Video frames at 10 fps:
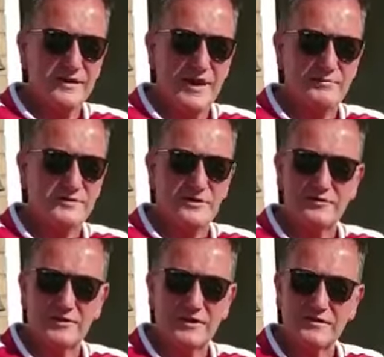
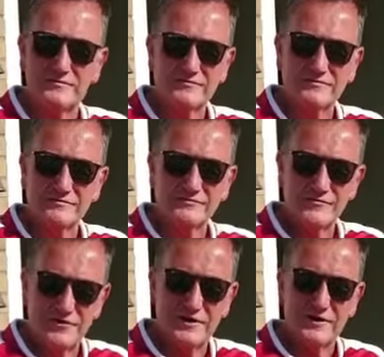Absolutely,
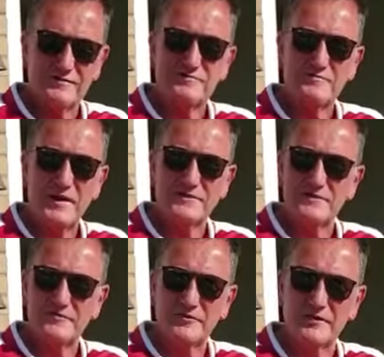really
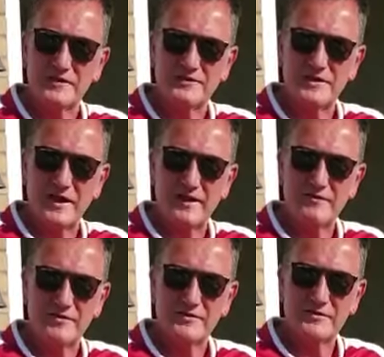buzzing for this now,
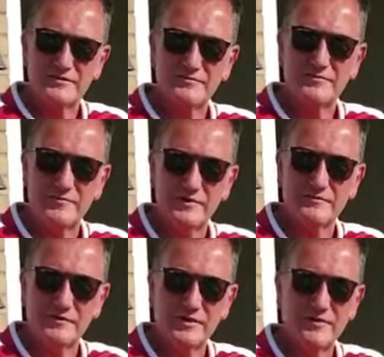and we're
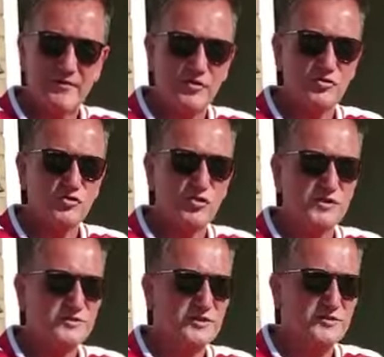going to have a good
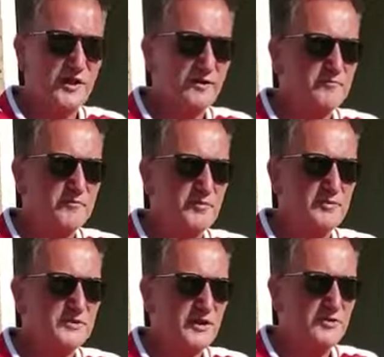drink tonight.
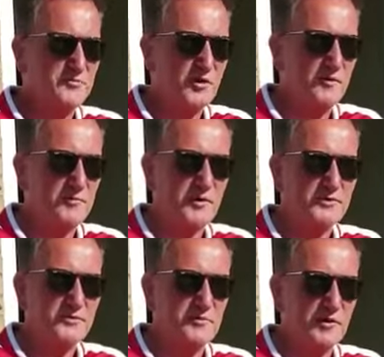Probably sober up by
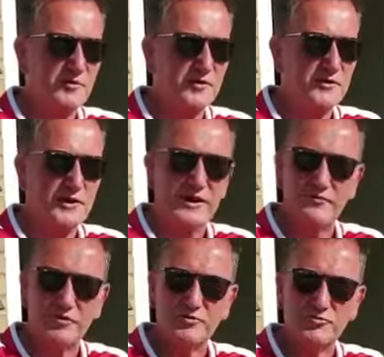tomorrow, and then
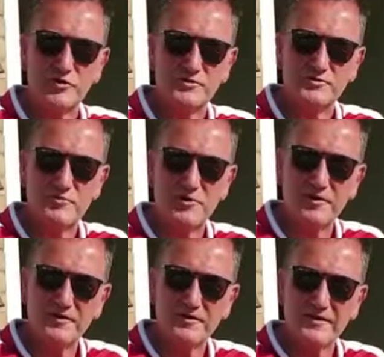have a good drink
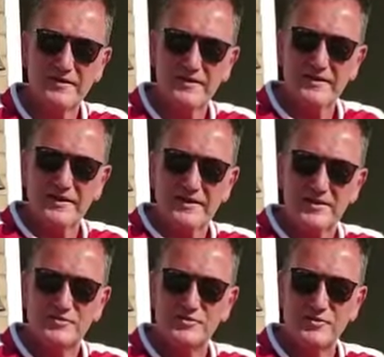tomorrow.
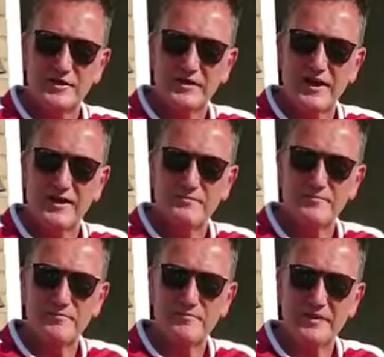Enjoy the game,
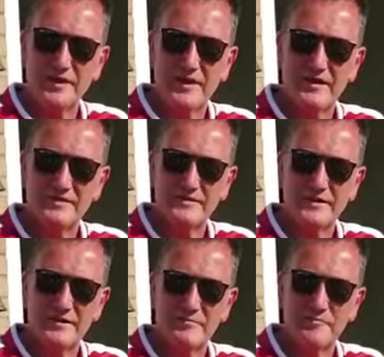and
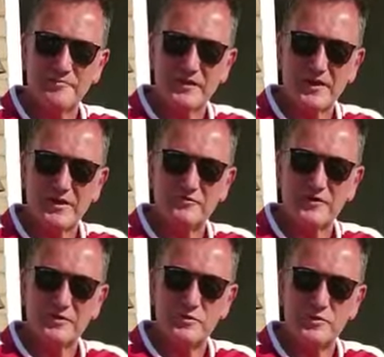
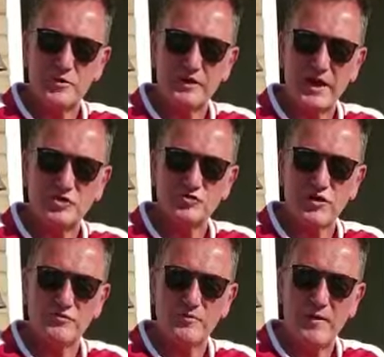hopefully we bring that
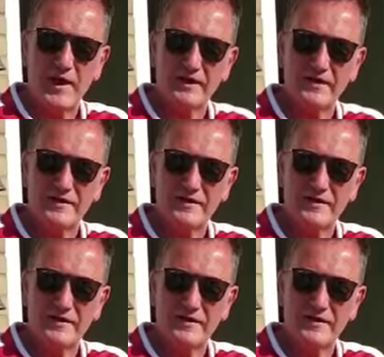trophy back.